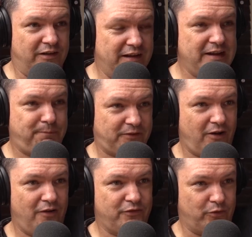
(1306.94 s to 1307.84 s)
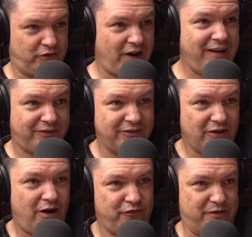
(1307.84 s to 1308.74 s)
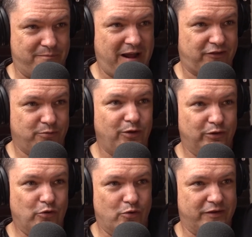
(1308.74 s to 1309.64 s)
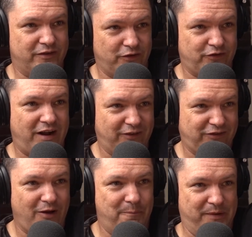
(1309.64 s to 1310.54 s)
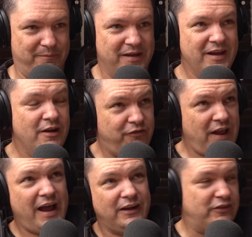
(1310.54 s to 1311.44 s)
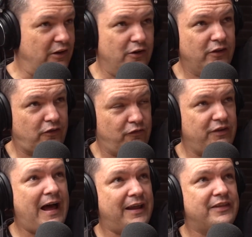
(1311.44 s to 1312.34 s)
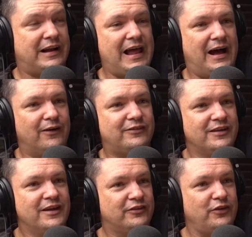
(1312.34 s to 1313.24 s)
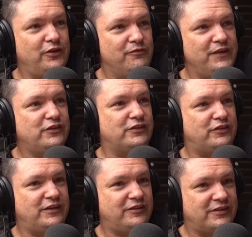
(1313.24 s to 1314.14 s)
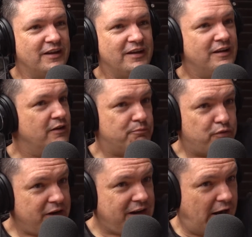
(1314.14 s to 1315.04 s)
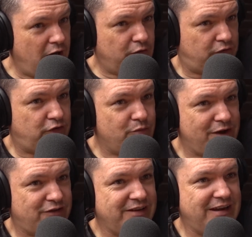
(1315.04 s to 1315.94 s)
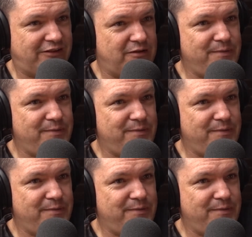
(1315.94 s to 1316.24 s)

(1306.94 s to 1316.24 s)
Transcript: leaps after or chases after Maxwell Lord to try and stop him. Flying, she learns to fly in the clouds. So you envision she's pretty close to where she needs to